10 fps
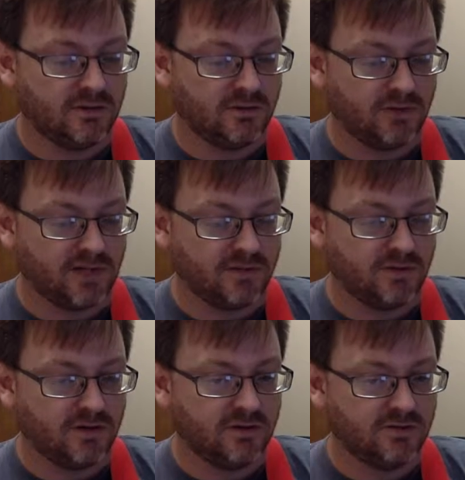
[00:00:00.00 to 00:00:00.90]

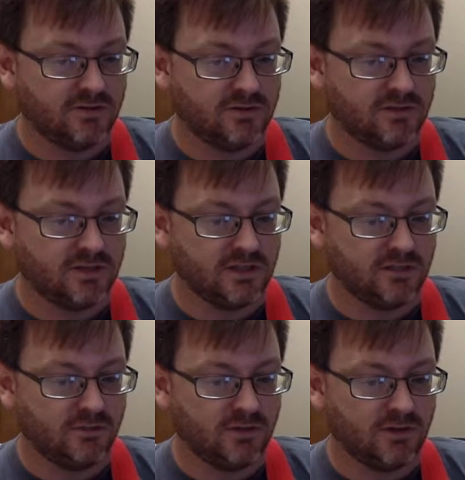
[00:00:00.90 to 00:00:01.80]
arrangement of who's
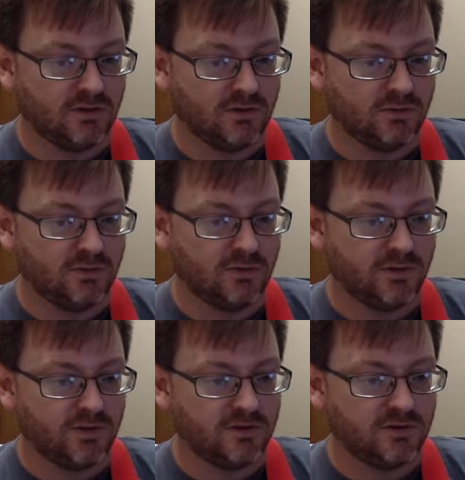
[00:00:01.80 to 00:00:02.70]
in the group and
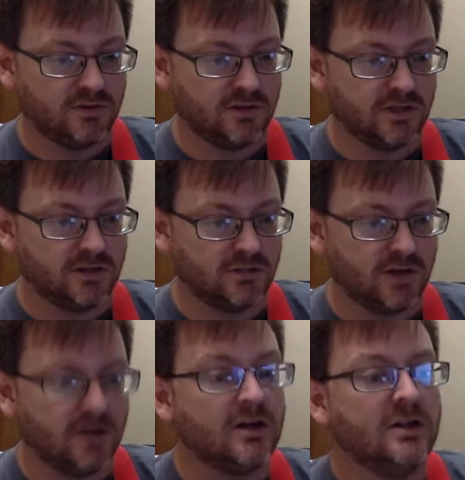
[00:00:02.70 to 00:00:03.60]
what they're doing as
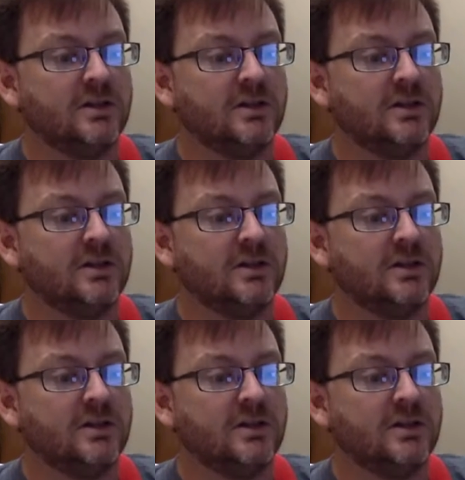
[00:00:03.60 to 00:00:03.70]
well.